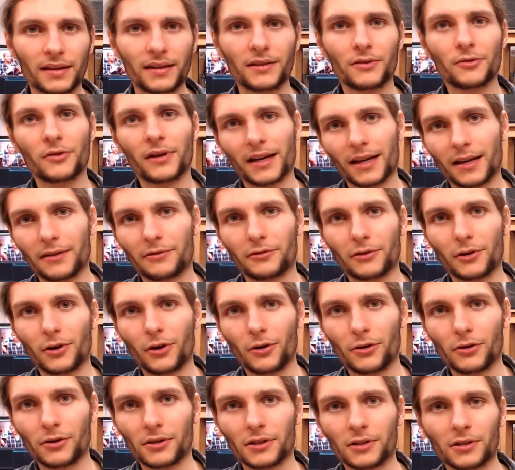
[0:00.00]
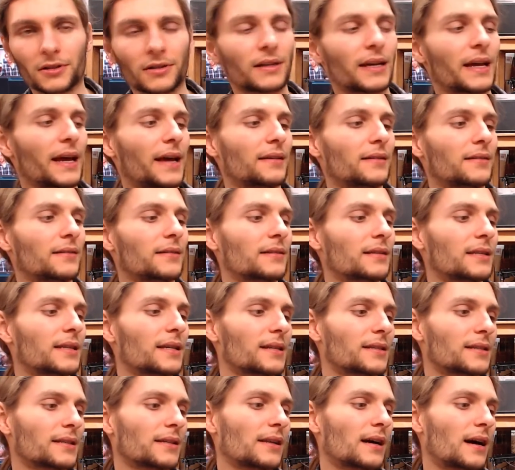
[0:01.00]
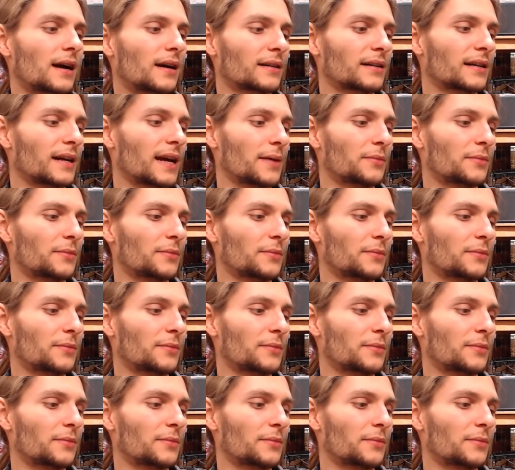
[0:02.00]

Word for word: you have an older Canon DSLR